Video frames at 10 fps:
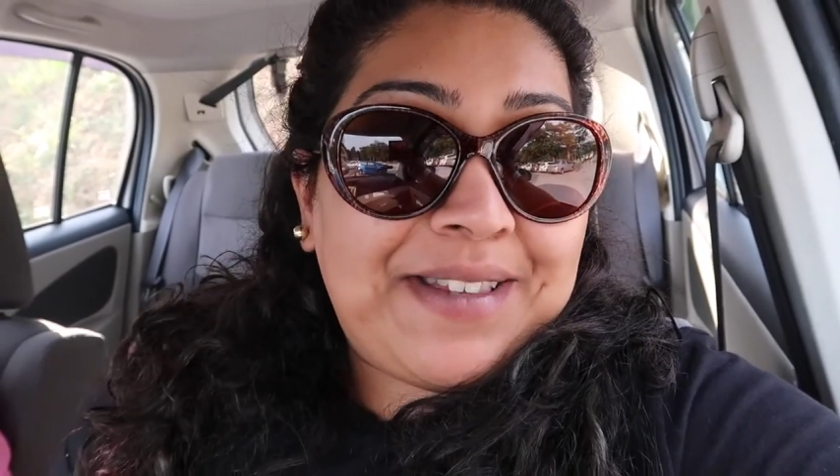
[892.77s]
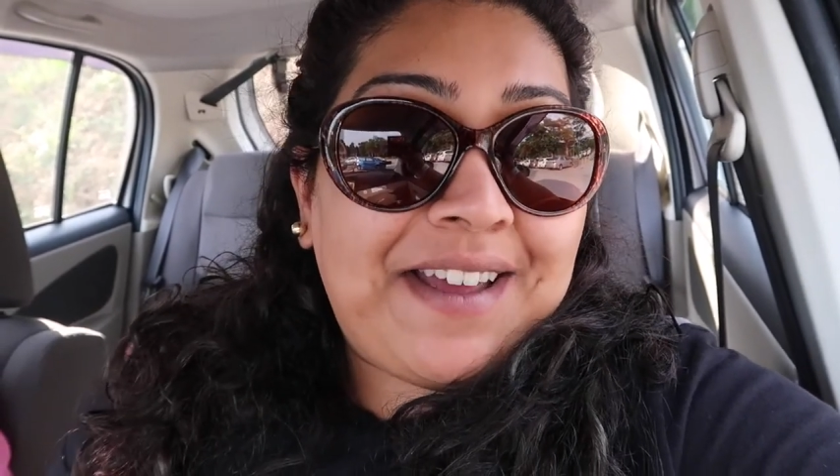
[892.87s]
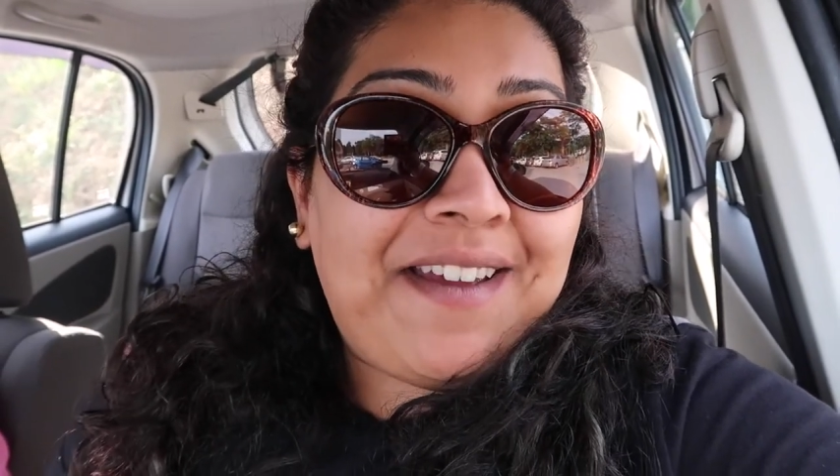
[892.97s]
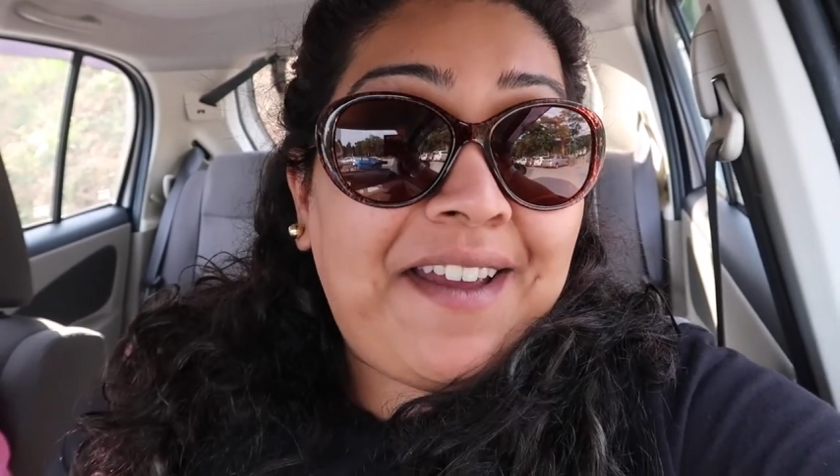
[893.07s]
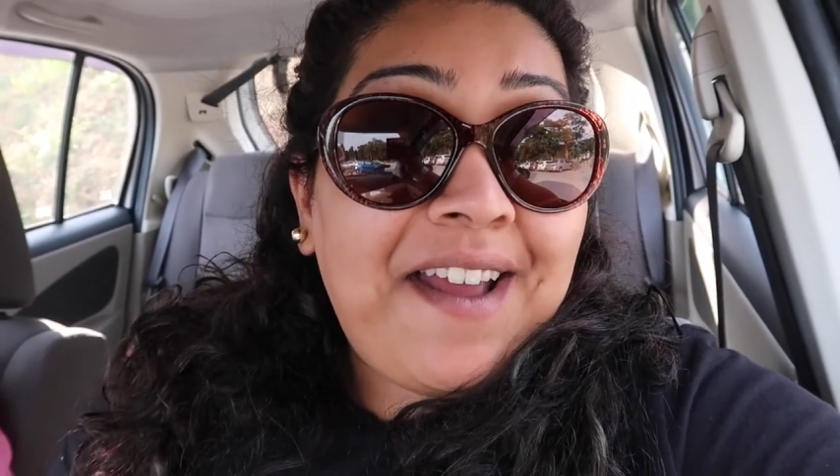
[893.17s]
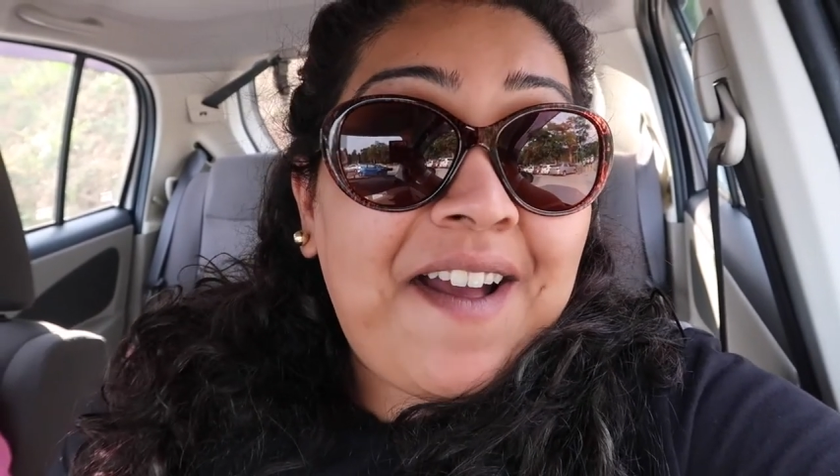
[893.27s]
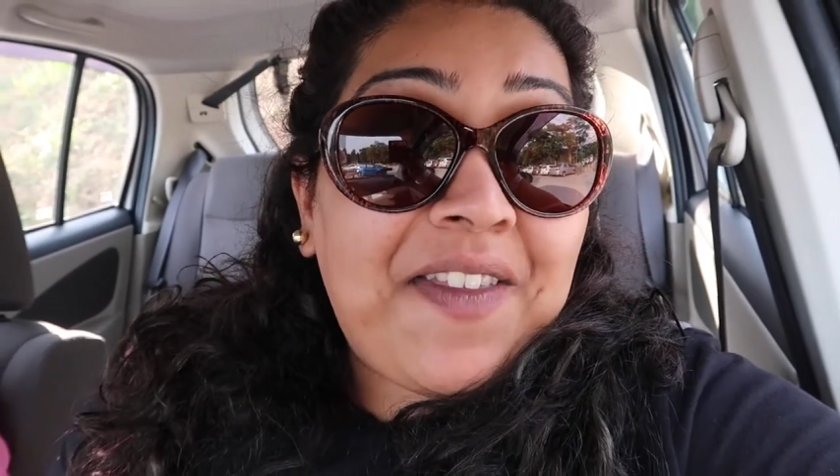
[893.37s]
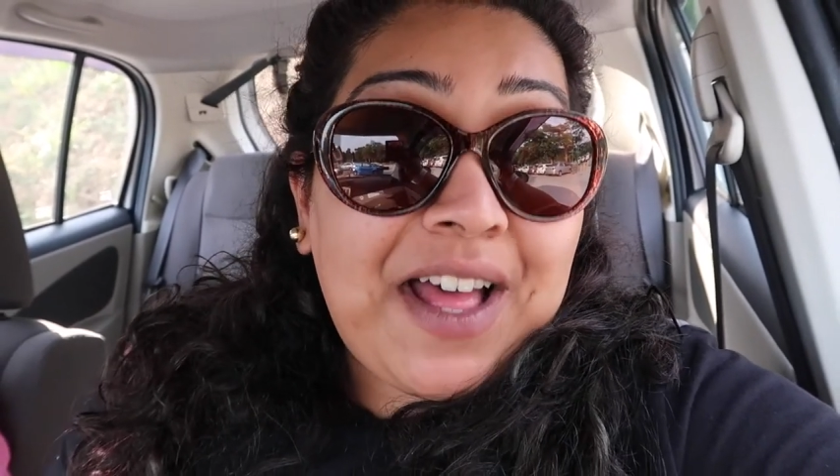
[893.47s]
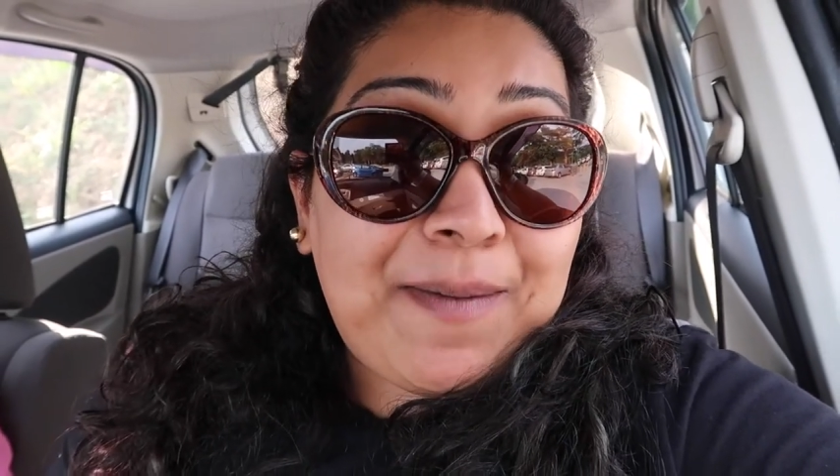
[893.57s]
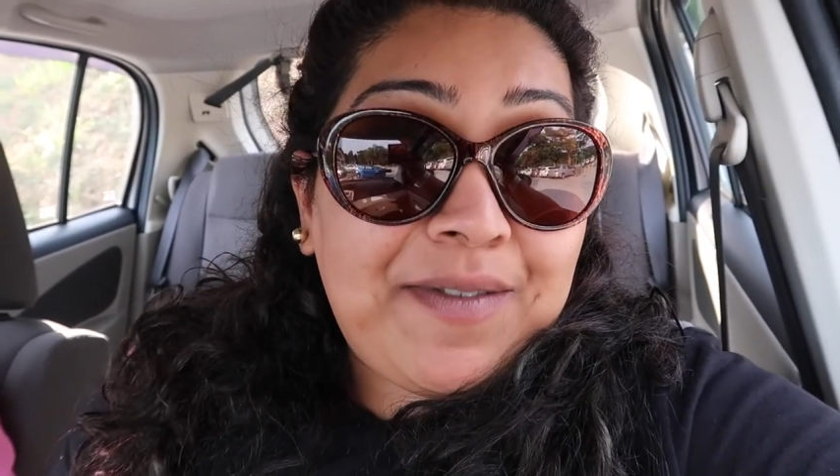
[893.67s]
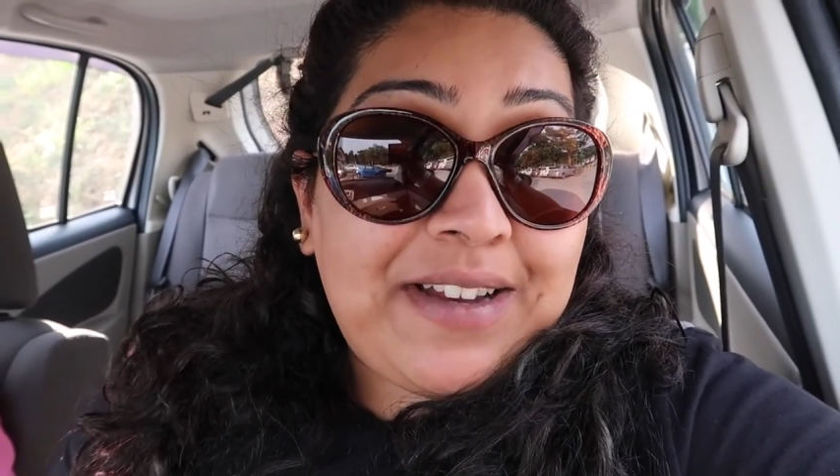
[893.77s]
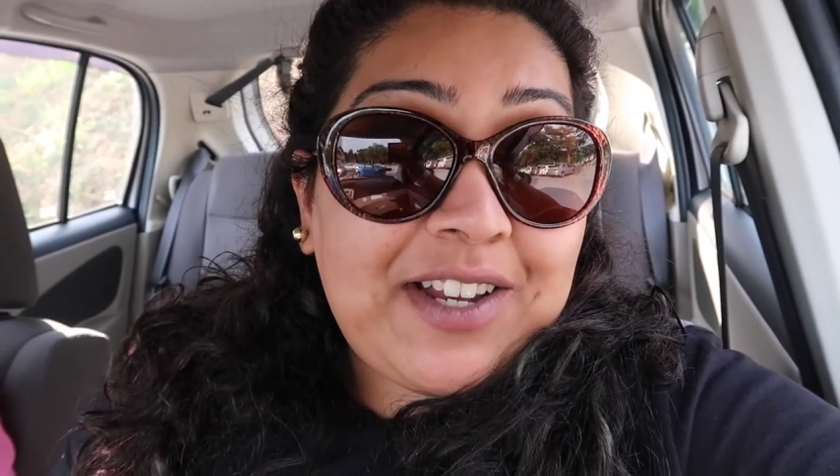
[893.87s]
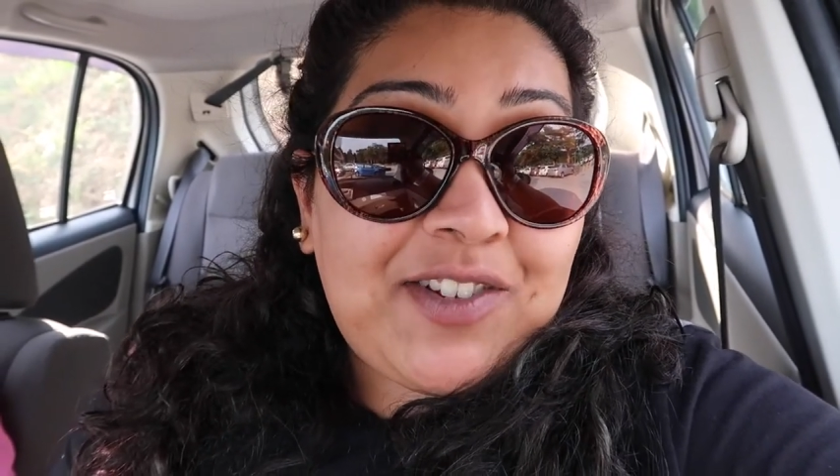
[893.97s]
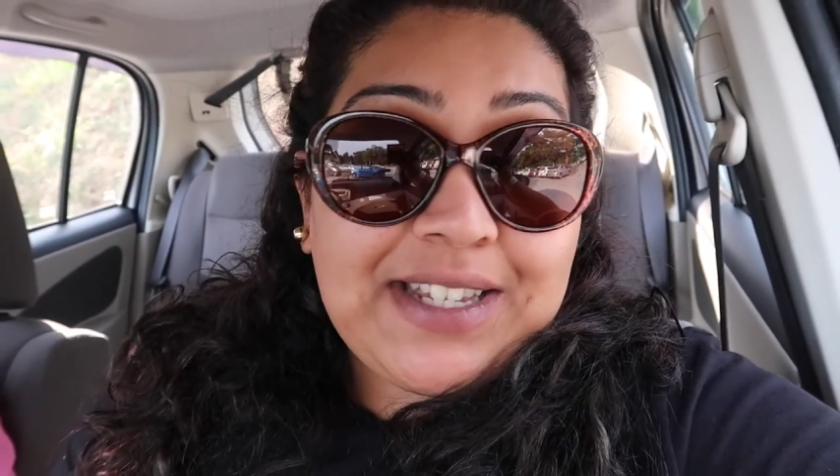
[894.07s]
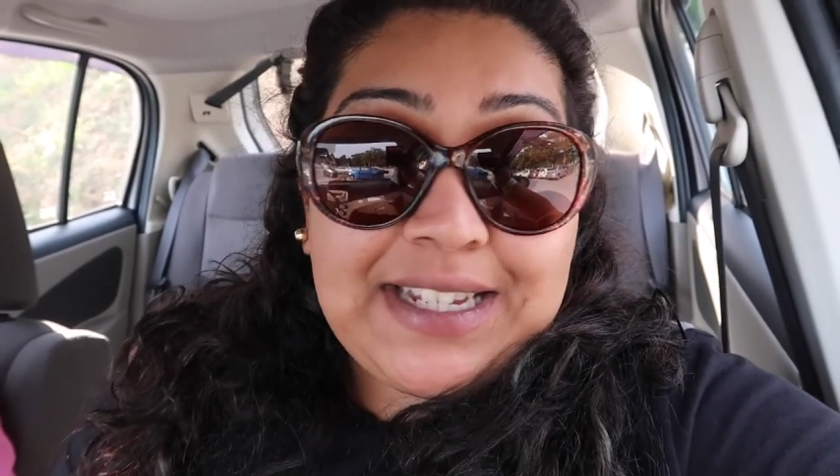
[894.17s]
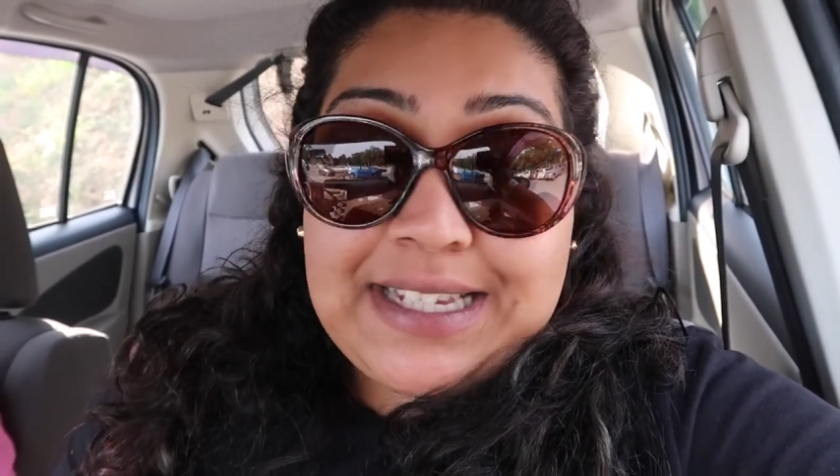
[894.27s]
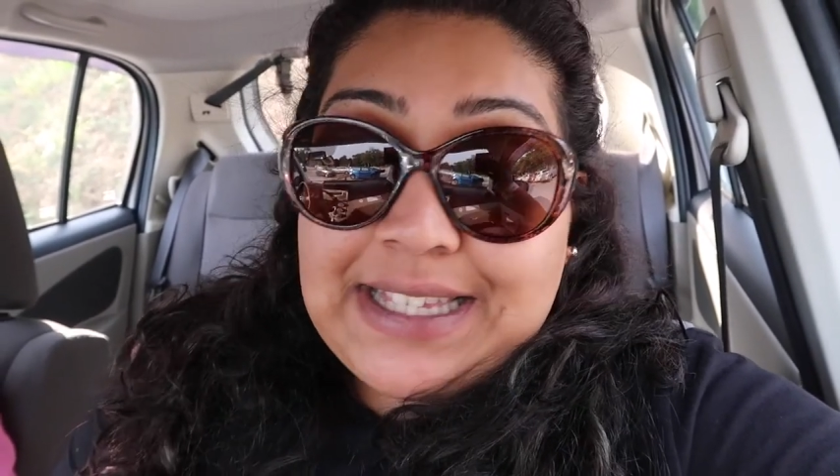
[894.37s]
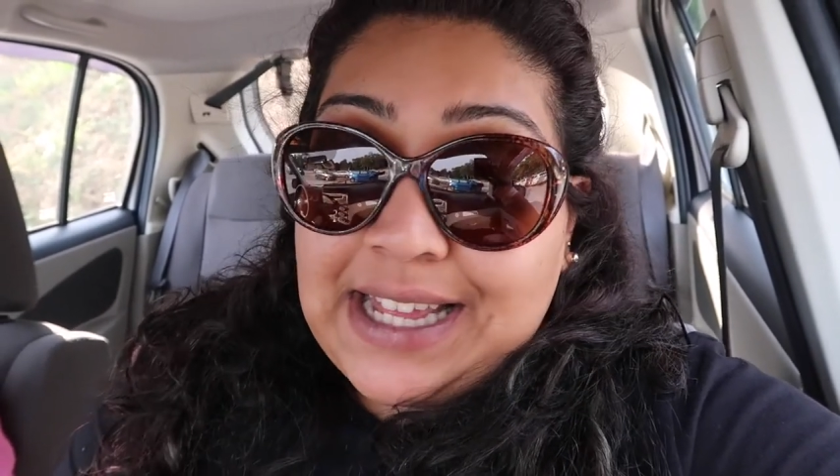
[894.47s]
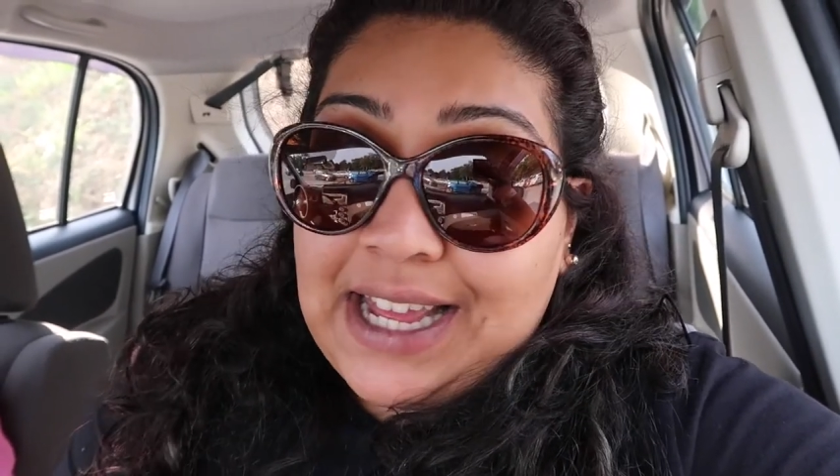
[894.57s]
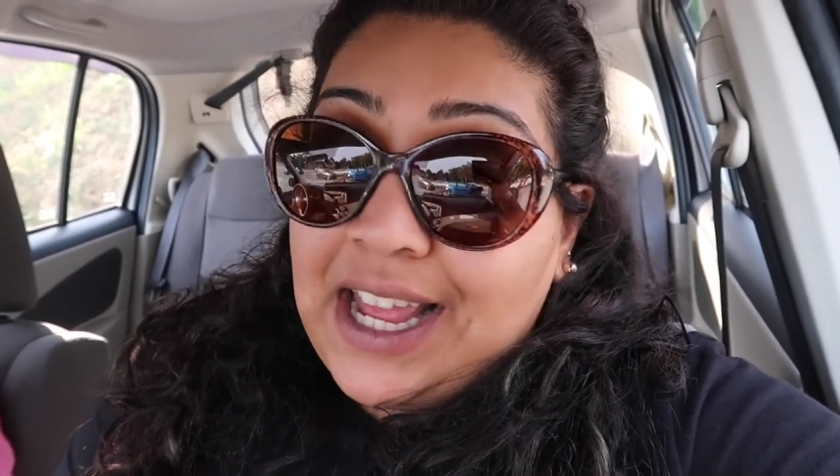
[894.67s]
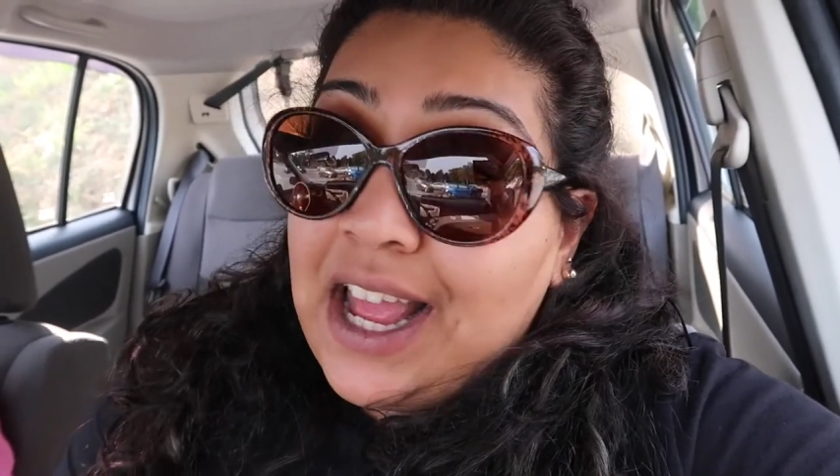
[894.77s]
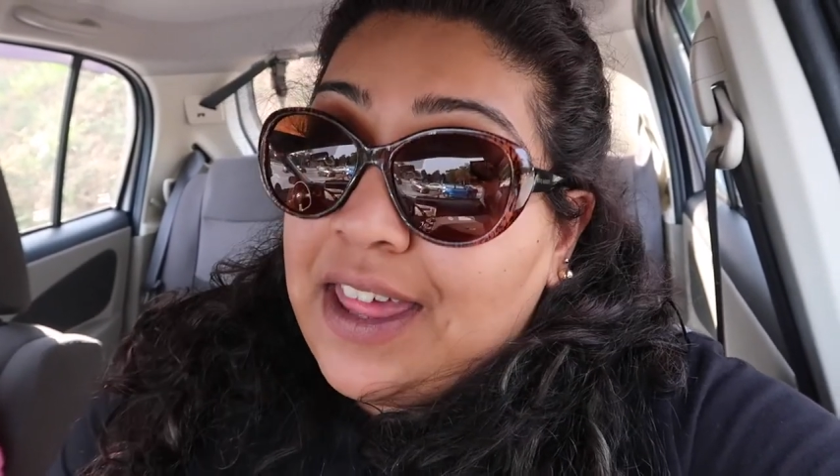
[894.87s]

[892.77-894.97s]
So that'll be really interesting to see.